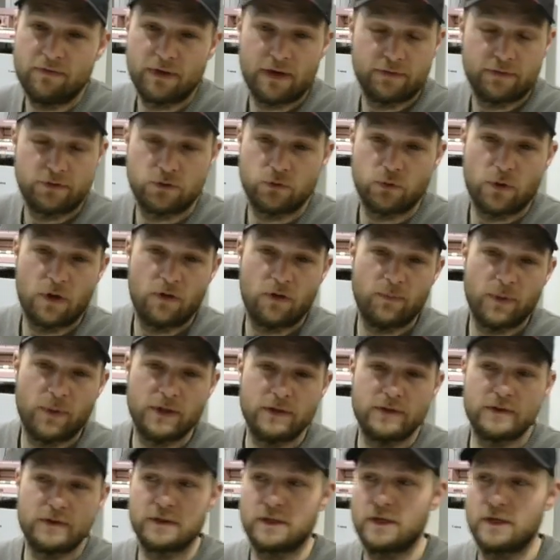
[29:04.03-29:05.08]
after 12
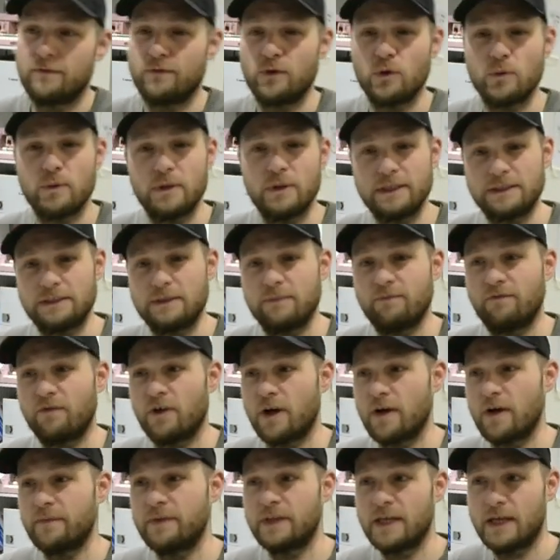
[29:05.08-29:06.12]
months, if you were listing
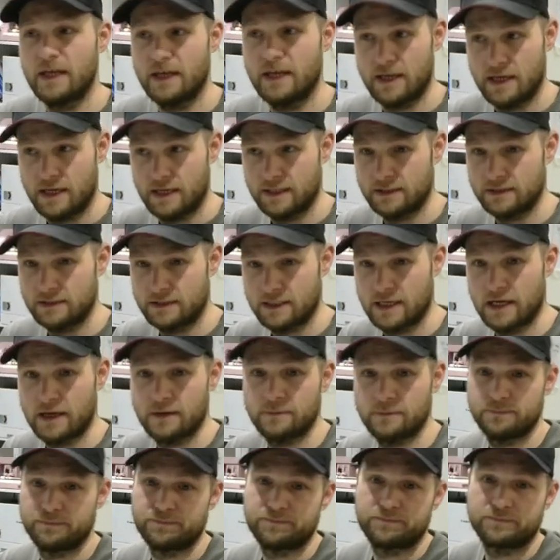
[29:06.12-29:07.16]
5 a day, as that
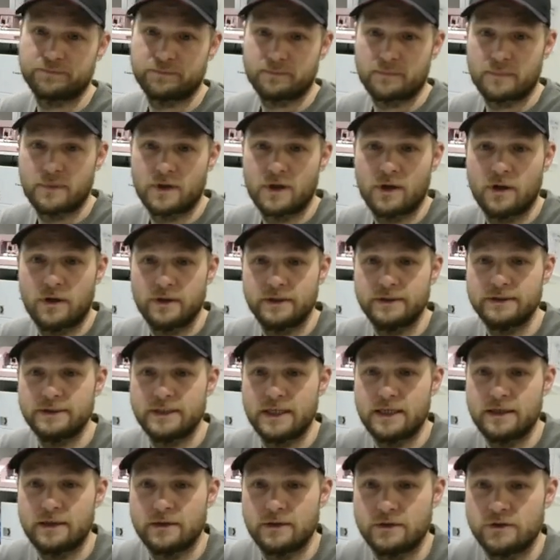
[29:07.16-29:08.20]
guy
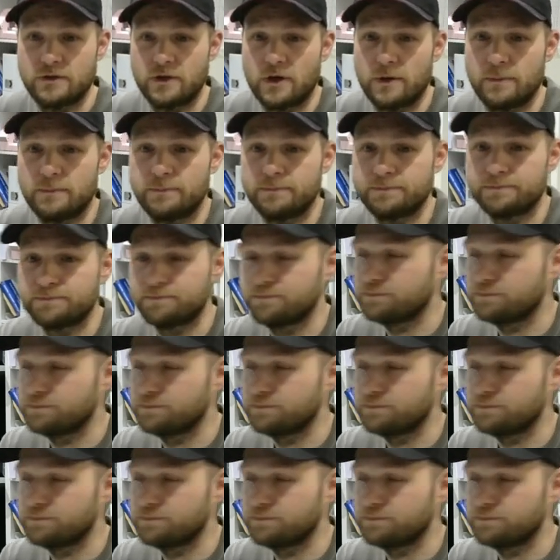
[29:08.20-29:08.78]
said at the top,